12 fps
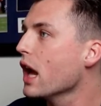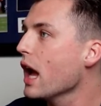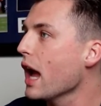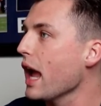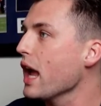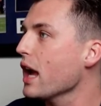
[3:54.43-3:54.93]

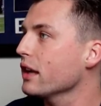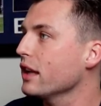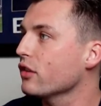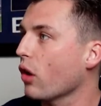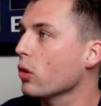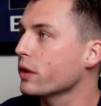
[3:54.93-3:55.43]
and
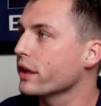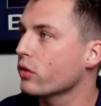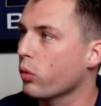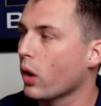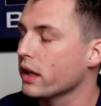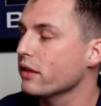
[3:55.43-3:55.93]
he's only
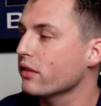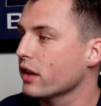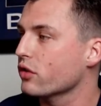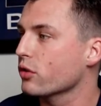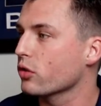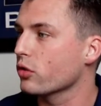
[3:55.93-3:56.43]

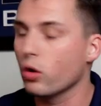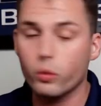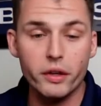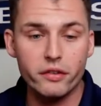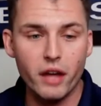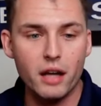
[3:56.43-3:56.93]
twenty-six years old.
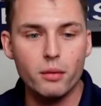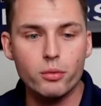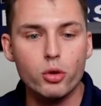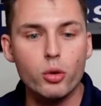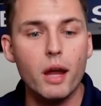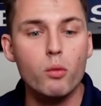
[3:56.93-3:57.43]
We signed him
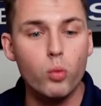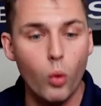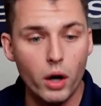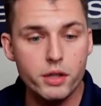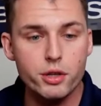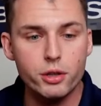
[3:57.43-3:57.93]
to a
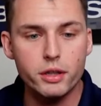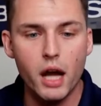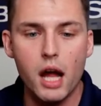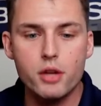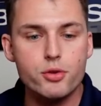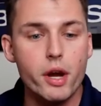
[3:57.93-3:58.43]
one-year
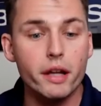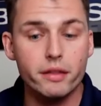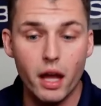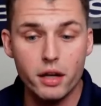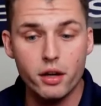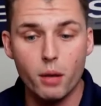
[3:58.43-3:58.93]
contract.
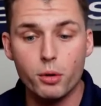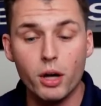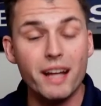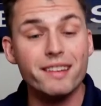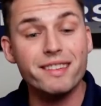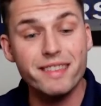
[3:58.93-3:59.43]
That number
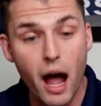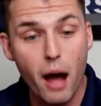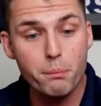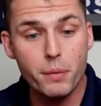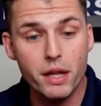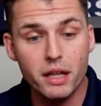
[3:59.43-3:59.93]
has not
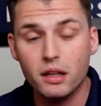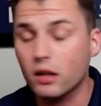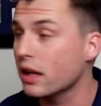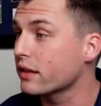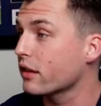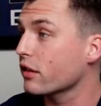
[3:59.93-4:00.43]
been
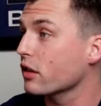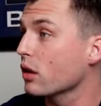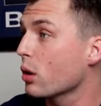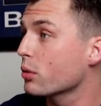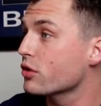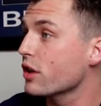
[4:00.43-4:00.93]

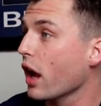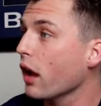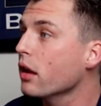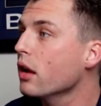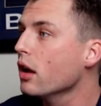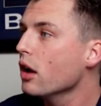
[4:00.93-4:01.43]
disclosed yet,
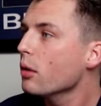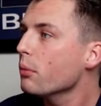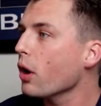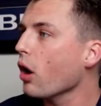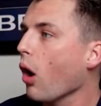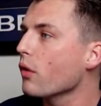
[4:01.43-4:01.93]

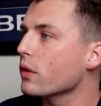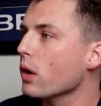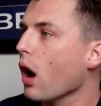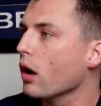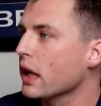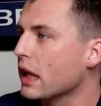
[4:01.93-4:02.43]
but
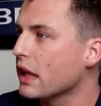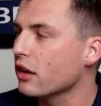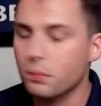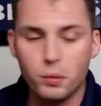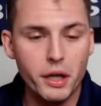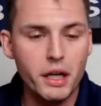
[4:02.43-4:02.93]
overall, he has
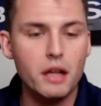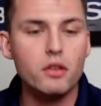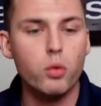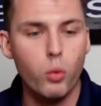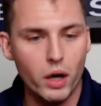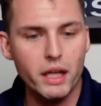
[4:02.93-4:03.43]
played in
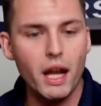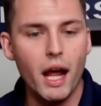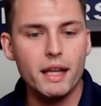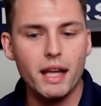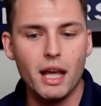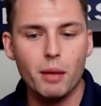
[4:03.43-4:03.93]

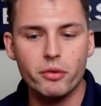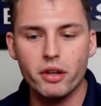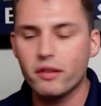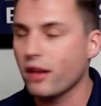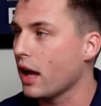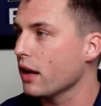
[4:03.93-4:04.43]
twenty-nine games in
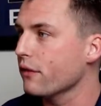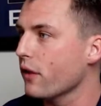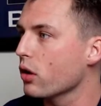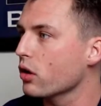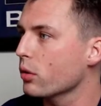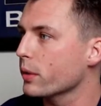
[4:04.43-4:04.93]
his N F
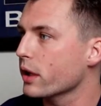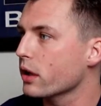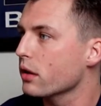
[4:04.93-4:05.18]
L career.